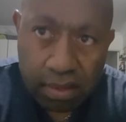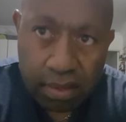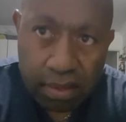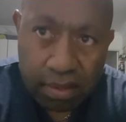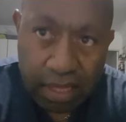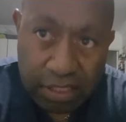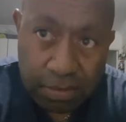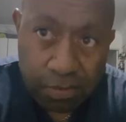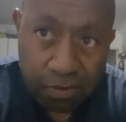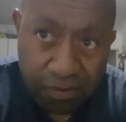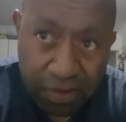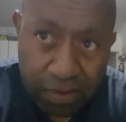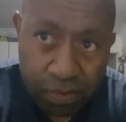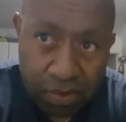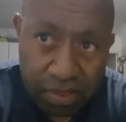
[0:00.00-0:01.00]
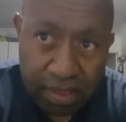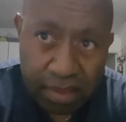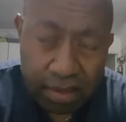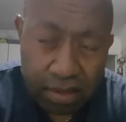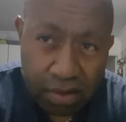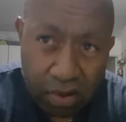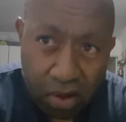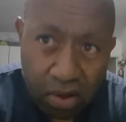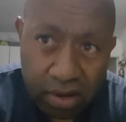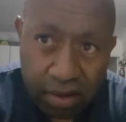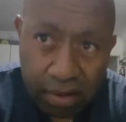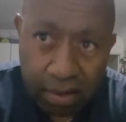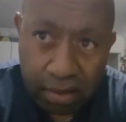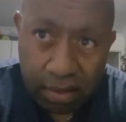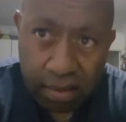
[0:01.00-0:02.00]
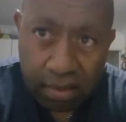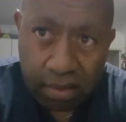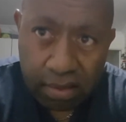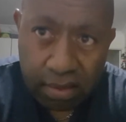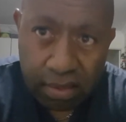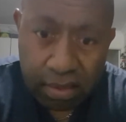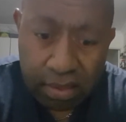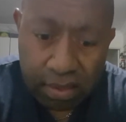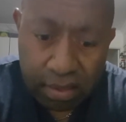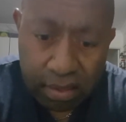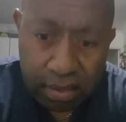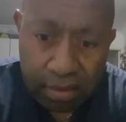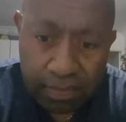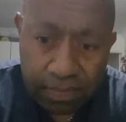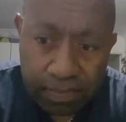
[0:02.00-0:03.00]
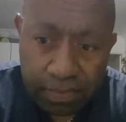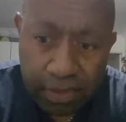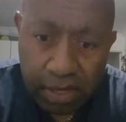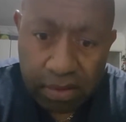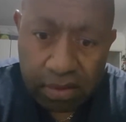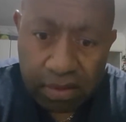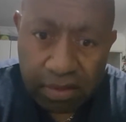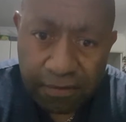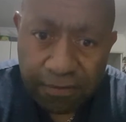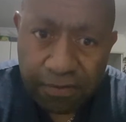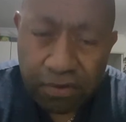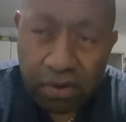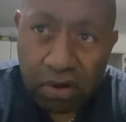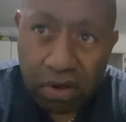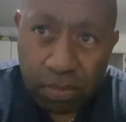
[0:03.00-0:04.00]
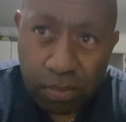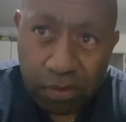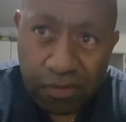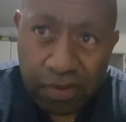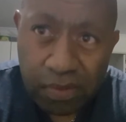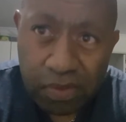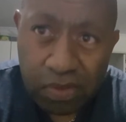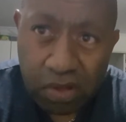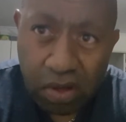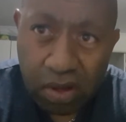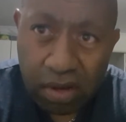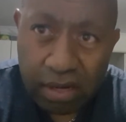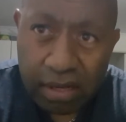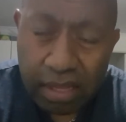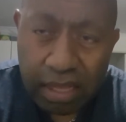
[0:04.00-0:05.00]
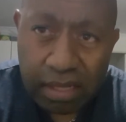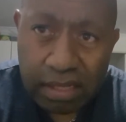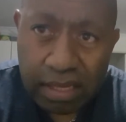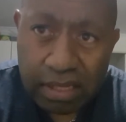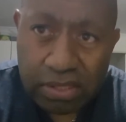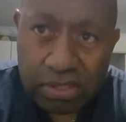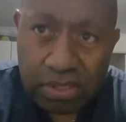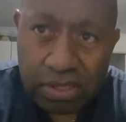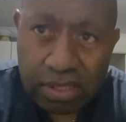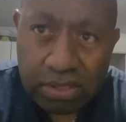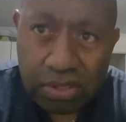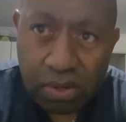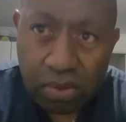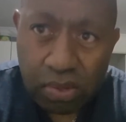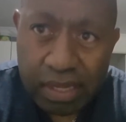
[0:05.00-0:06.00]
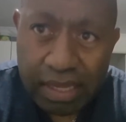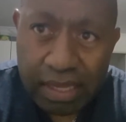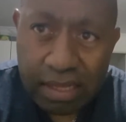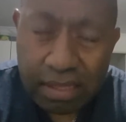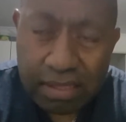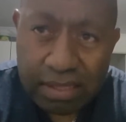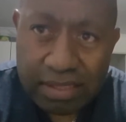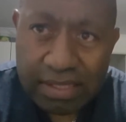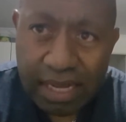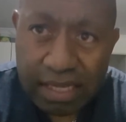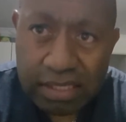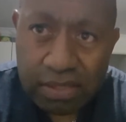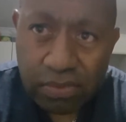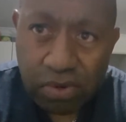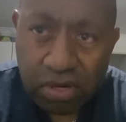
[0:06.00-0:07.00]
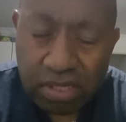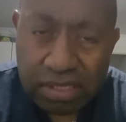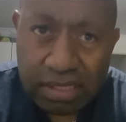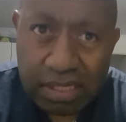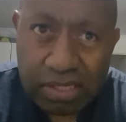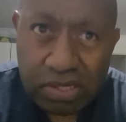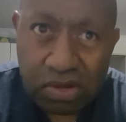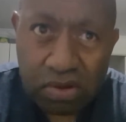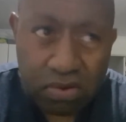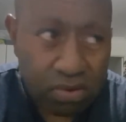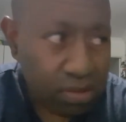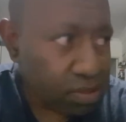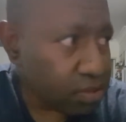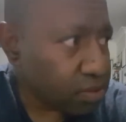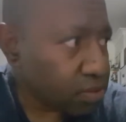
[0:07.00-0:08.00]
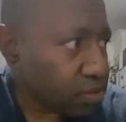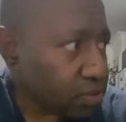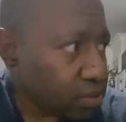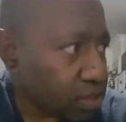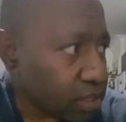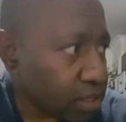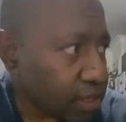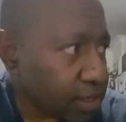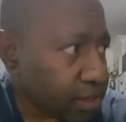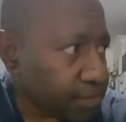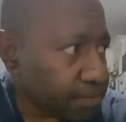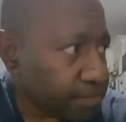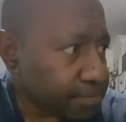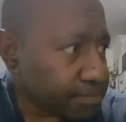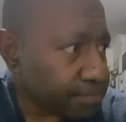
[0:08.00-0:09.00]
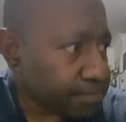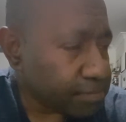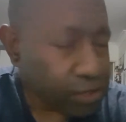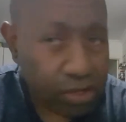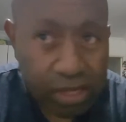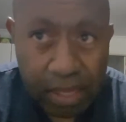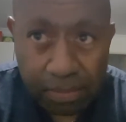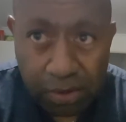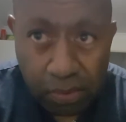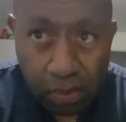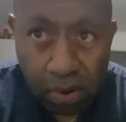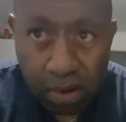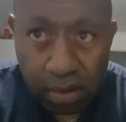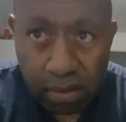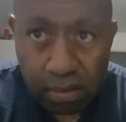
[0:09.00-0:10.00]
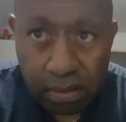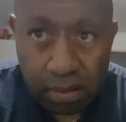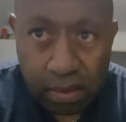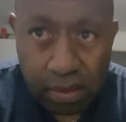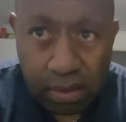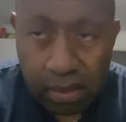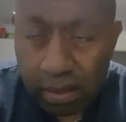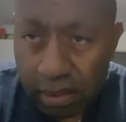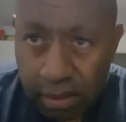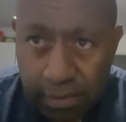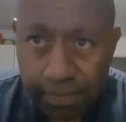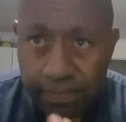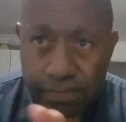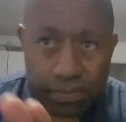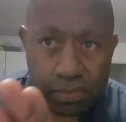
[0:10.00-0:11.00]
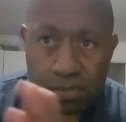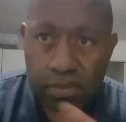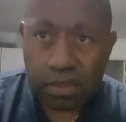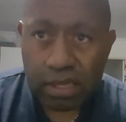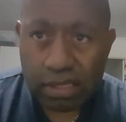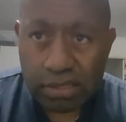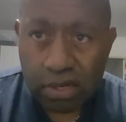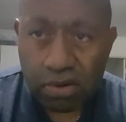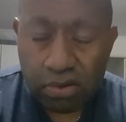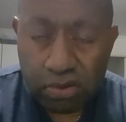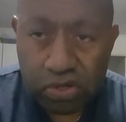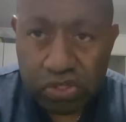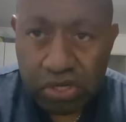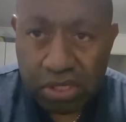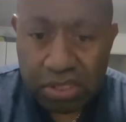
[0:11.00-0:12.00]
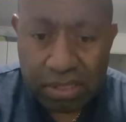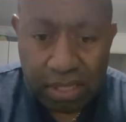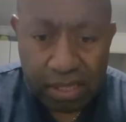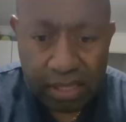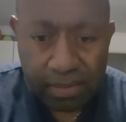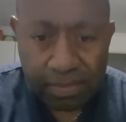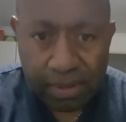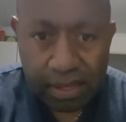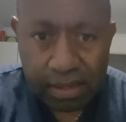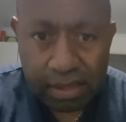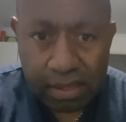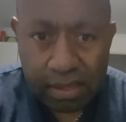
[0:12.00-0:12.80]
that's moving with God. Now, if you're not moving with God, then there's, there's no heal signs and wonders. There's no, um, don't get me wrong there's a lot of good churches out there, but